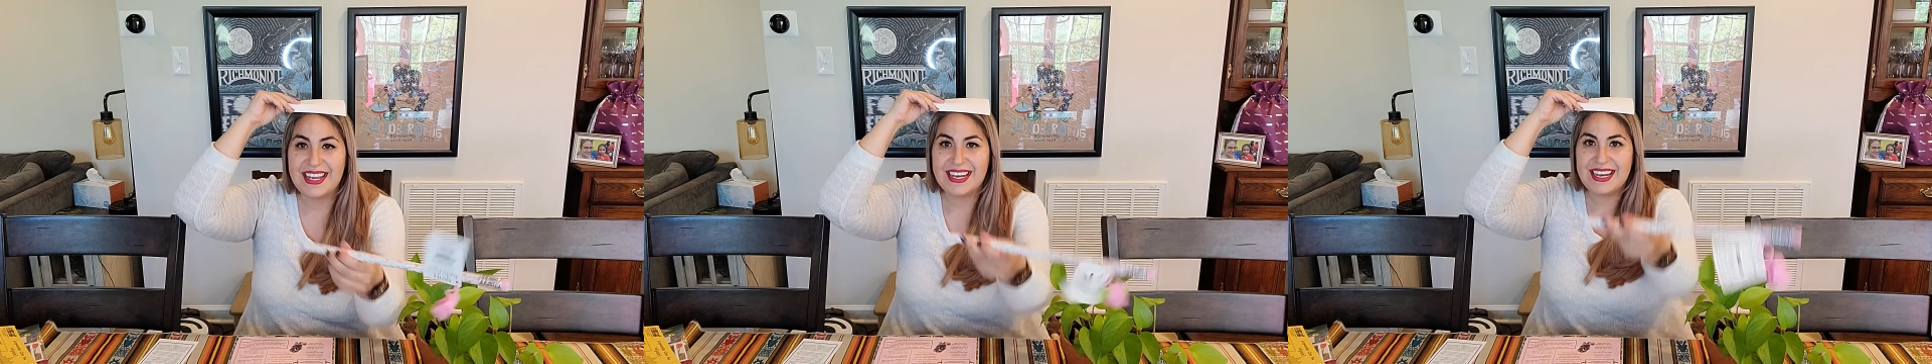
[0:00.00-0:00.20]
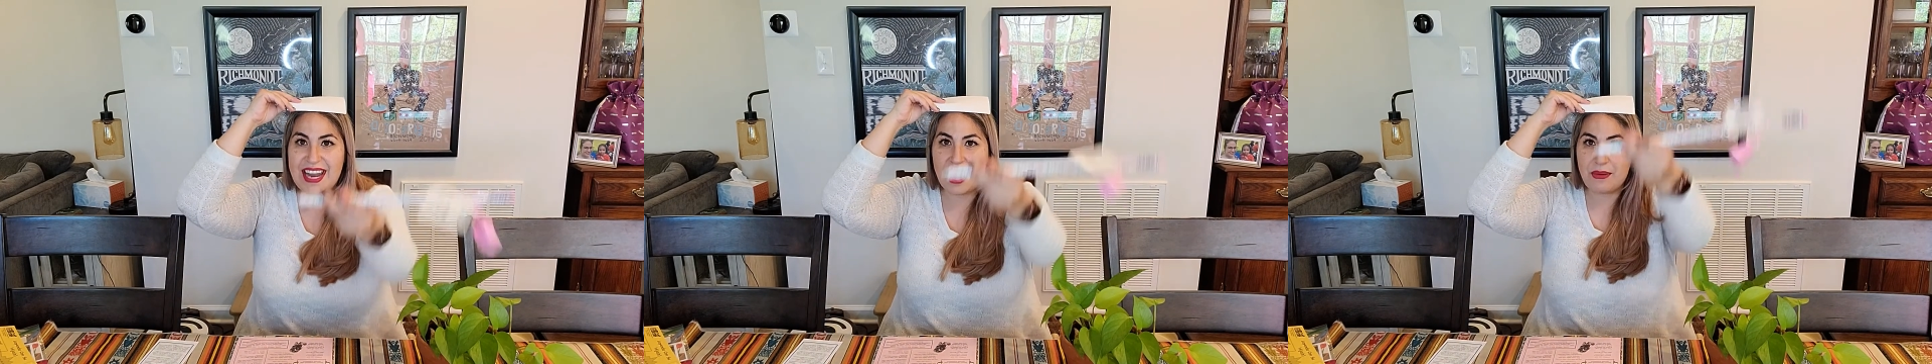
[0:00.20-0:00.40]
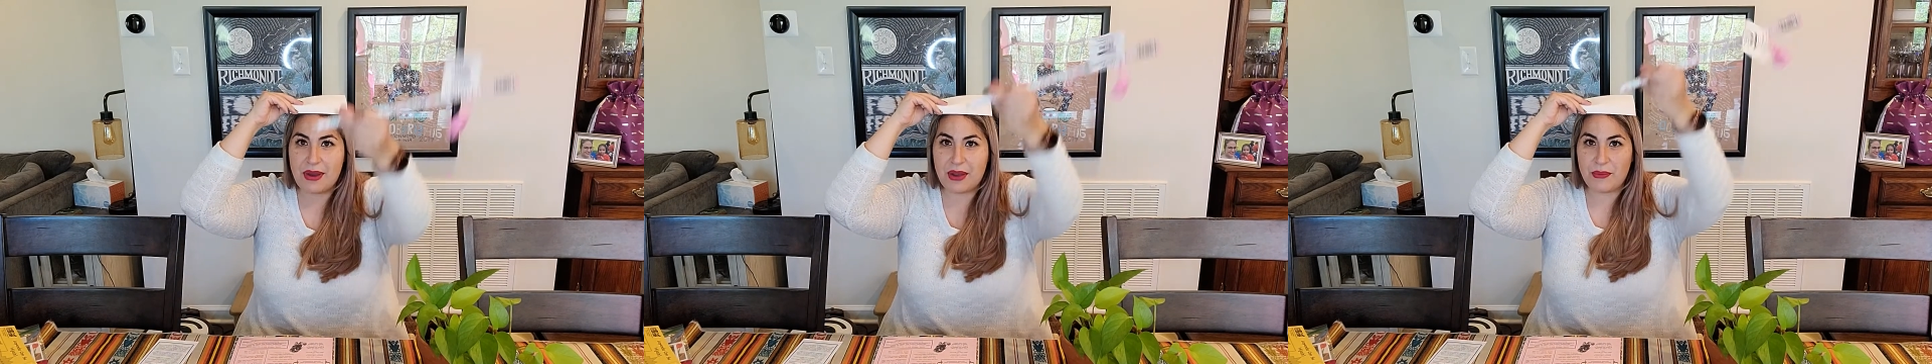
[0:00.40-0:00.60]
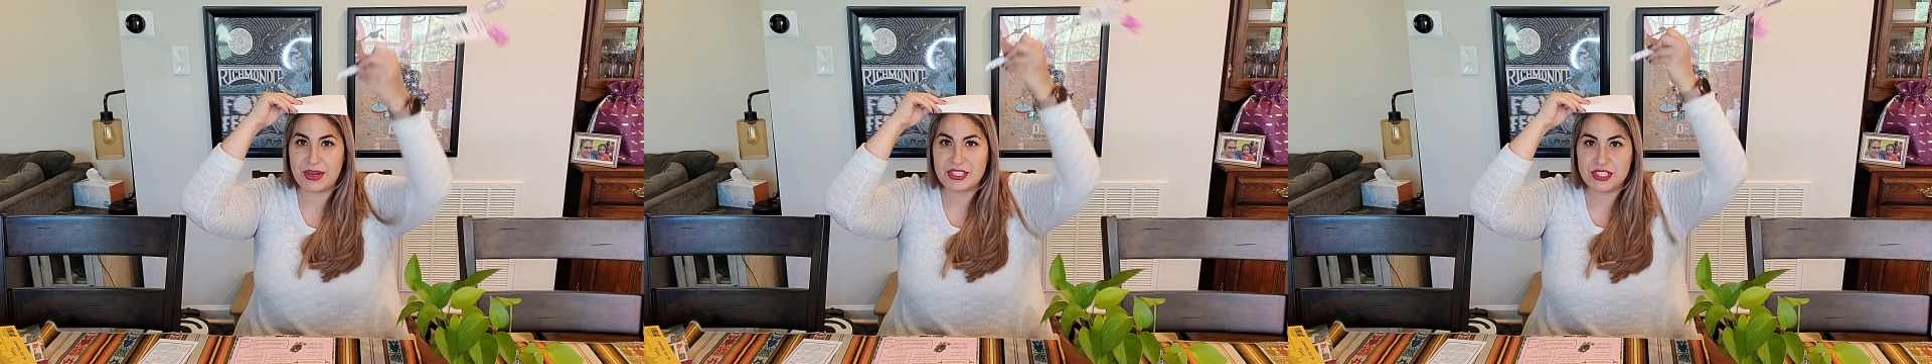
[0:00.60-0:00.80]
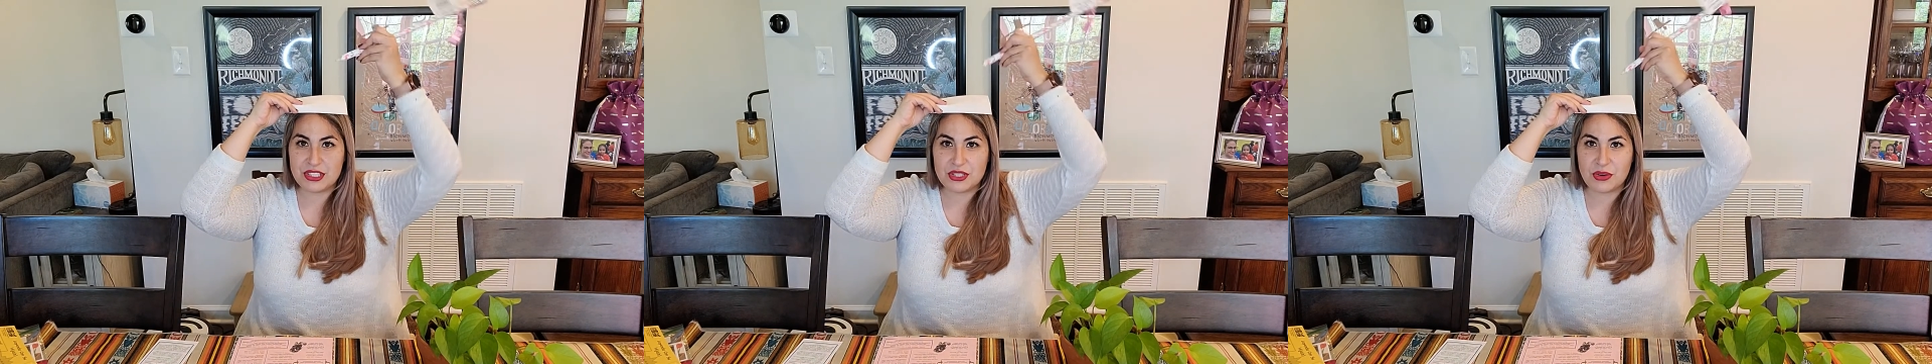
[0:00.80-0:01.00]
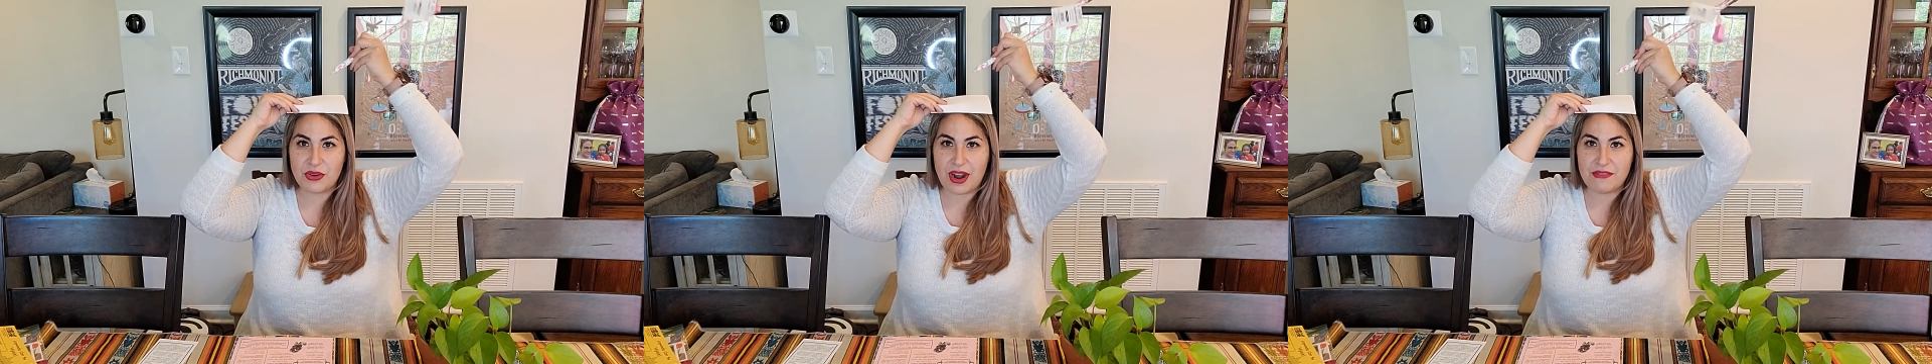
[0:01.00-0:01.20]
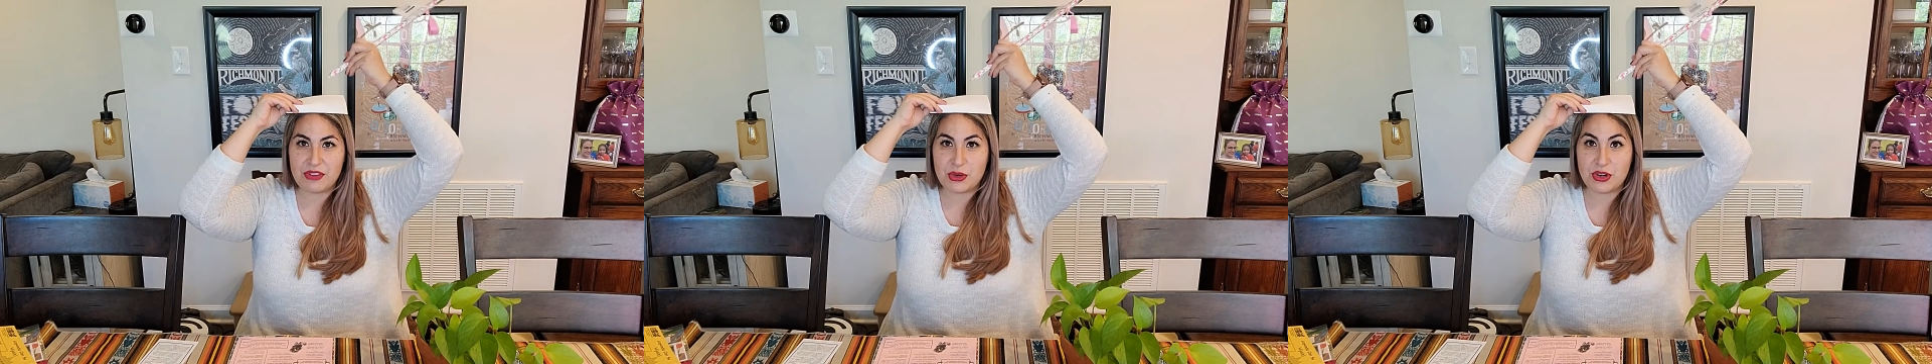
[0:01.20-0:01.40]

Now I want you to grab your